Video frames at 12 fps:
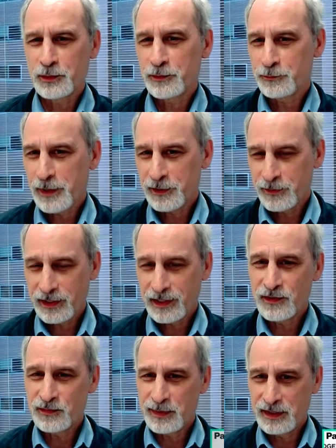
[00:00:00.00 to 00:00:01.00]
of rhetoric
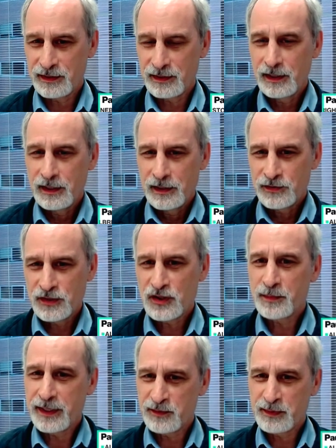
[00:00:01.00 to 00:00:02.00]
has been, Xi
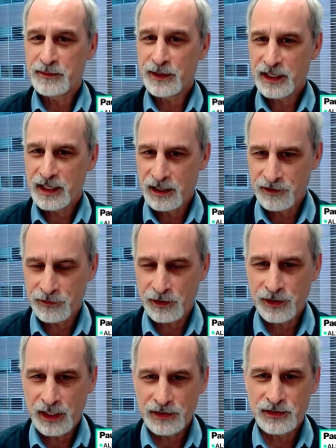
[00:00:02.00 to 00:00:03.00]
Jinping has been very careful
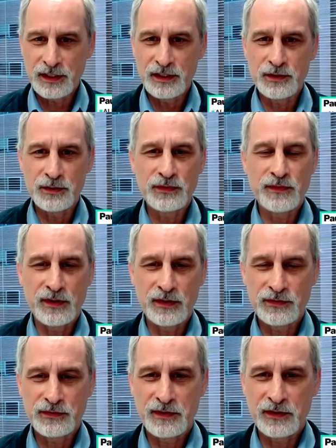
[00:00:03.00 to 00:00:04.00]
not to use
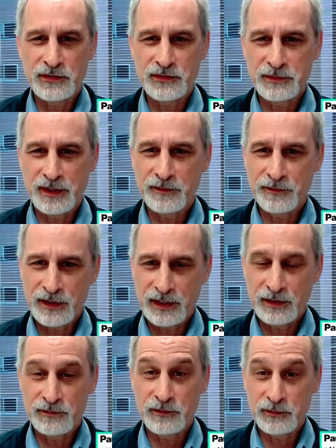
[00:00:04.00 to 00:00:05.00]
this
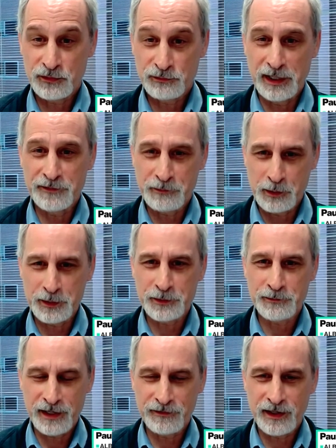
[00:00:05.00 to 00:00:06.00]
fairly straightforward
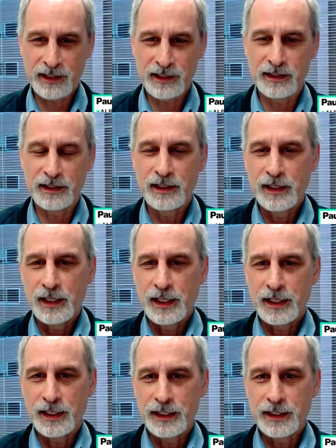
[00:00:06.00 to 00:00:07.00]
rhetoric
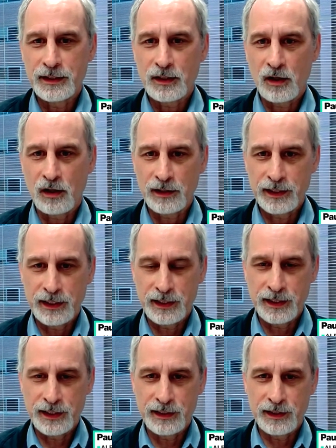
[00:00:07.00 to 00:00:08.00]
and calling
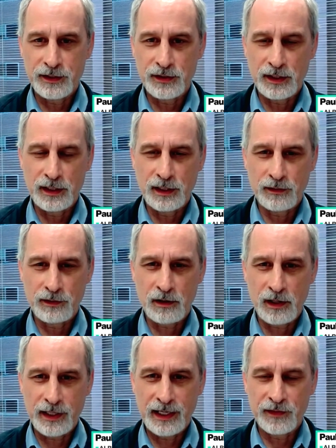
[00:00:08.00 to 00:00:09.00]
out
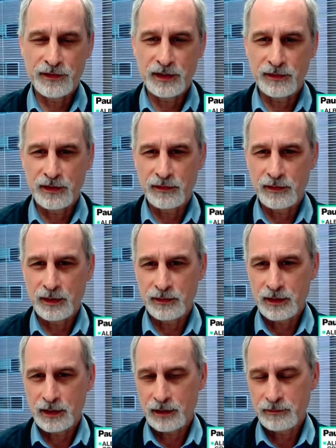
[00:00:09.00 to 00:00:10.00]
the